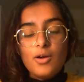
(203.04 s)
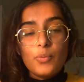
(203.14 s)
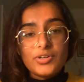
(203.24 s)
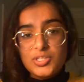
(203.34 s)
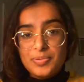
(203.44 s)

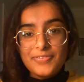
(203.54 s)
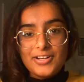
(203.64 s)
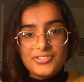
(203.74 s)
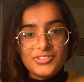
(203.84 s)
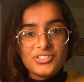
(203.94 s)
where the
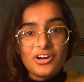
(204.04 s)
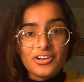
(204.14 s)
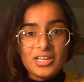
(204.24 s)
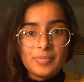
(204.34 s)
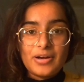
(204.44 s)
professor is
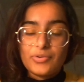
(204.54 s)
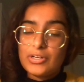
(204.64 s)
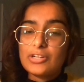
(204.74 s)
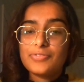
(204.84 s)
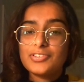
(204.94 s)
talking about
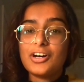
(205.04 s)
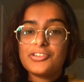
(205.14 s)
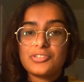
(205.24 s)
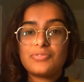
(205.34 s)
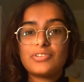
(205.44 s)
Greek
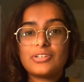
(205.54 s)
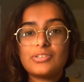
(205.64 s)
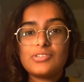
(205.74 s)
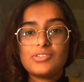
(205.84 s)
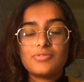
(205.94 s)

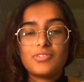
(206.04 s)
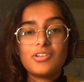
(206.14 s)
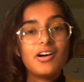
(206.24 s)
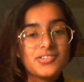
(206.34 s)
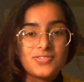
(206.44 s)
philosophers and
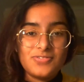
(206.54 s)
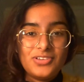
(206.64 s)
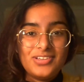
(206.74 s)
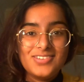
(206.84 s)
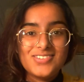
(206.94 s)

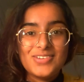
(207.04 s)
philosophies,